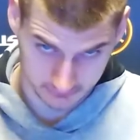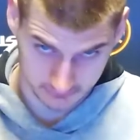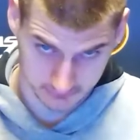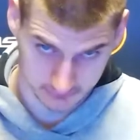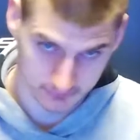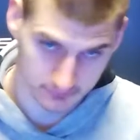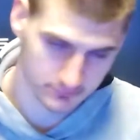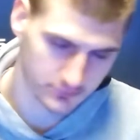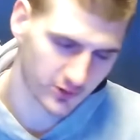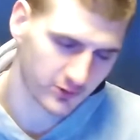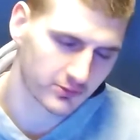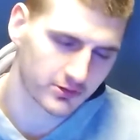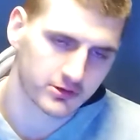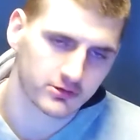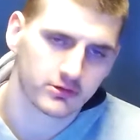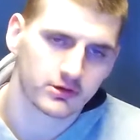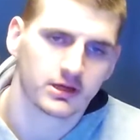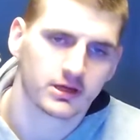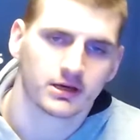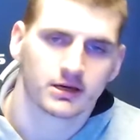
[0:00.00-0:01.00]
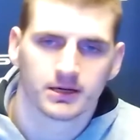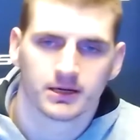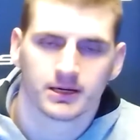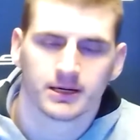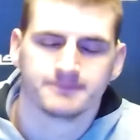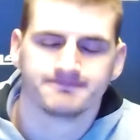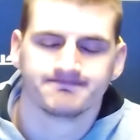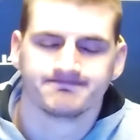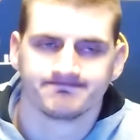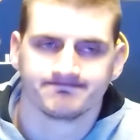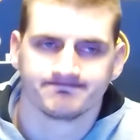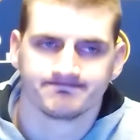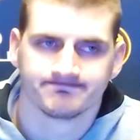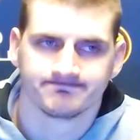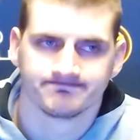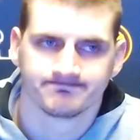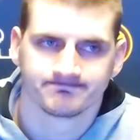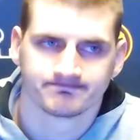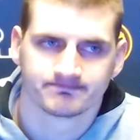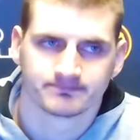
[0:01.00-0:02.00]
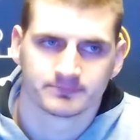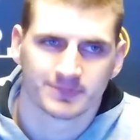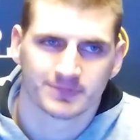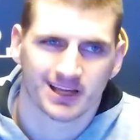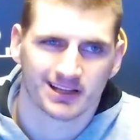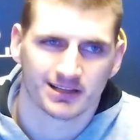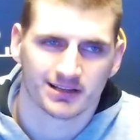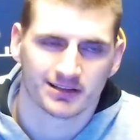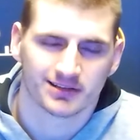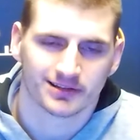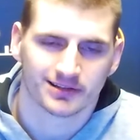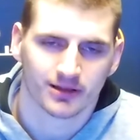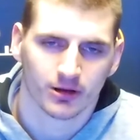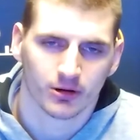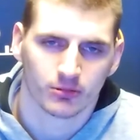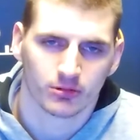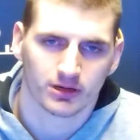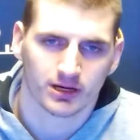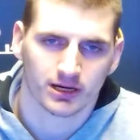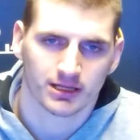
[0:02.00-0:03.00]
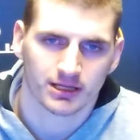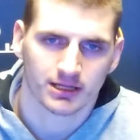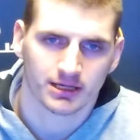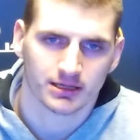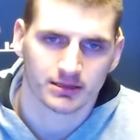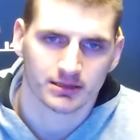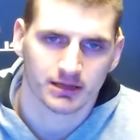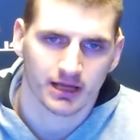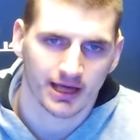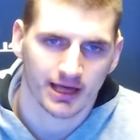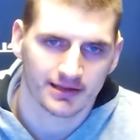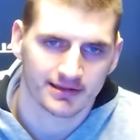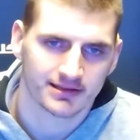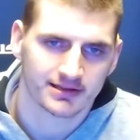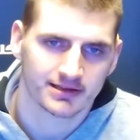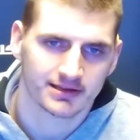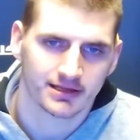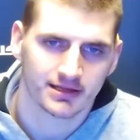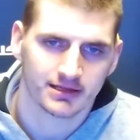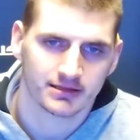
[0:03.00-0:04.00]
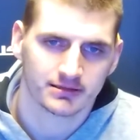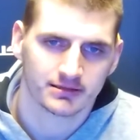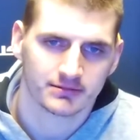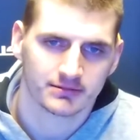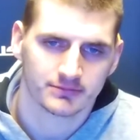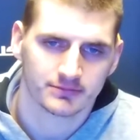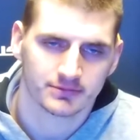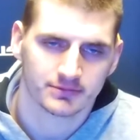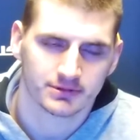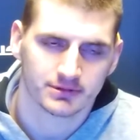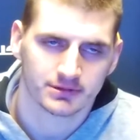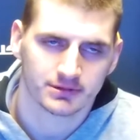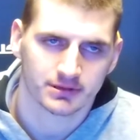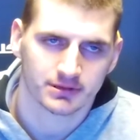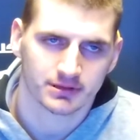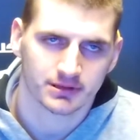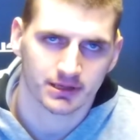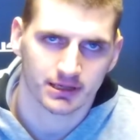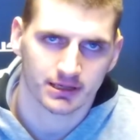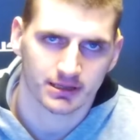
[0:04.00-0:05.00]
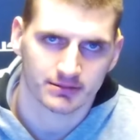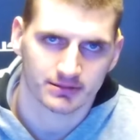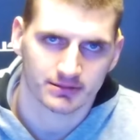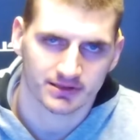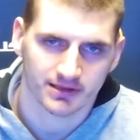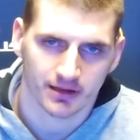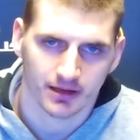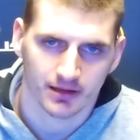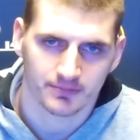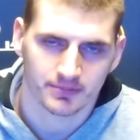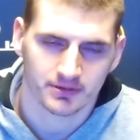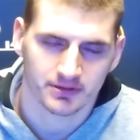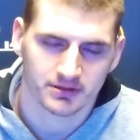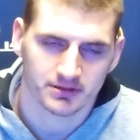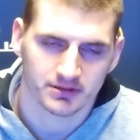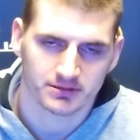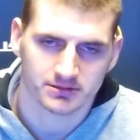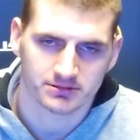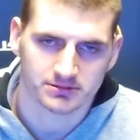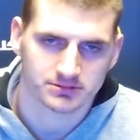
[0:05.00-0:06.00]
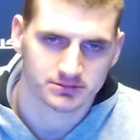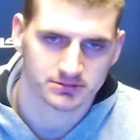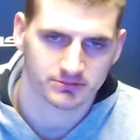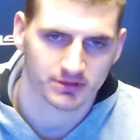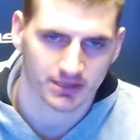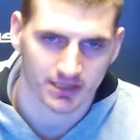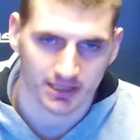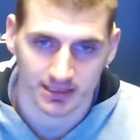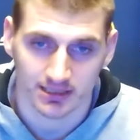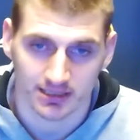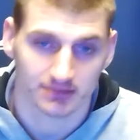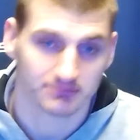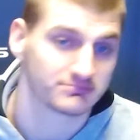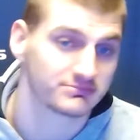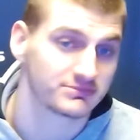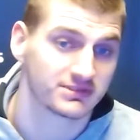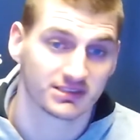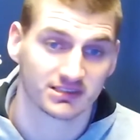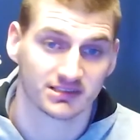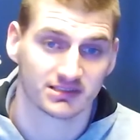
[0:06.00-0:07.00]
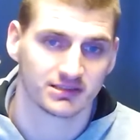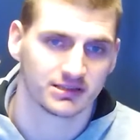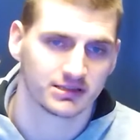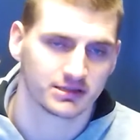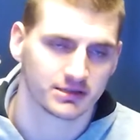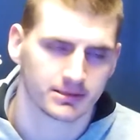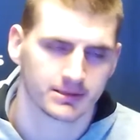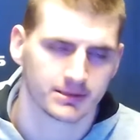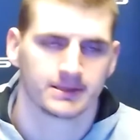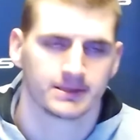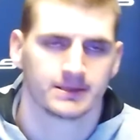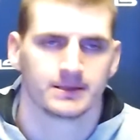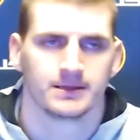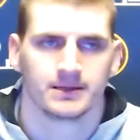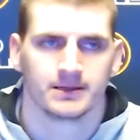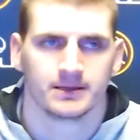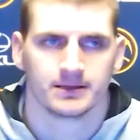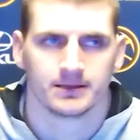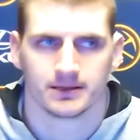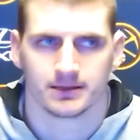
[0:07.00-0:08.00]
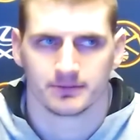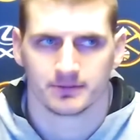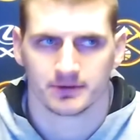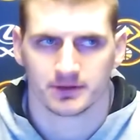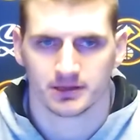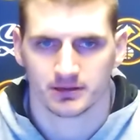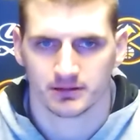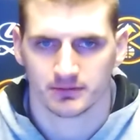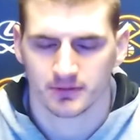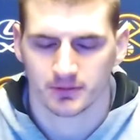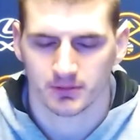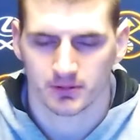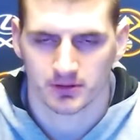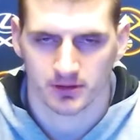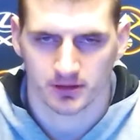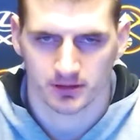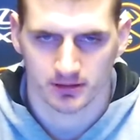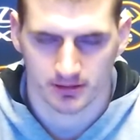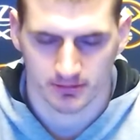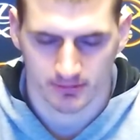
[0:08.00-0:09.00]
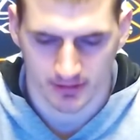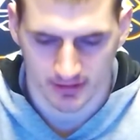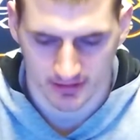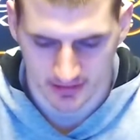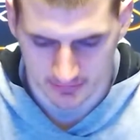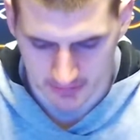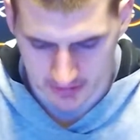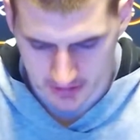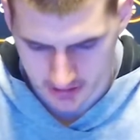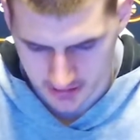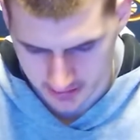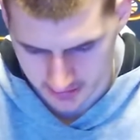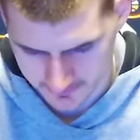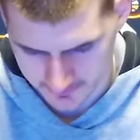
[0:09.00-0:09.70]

We were doing kind of slow, kind of hesitate, kind of sloppy, you know. We were kind of just there. We were not aggressive at all.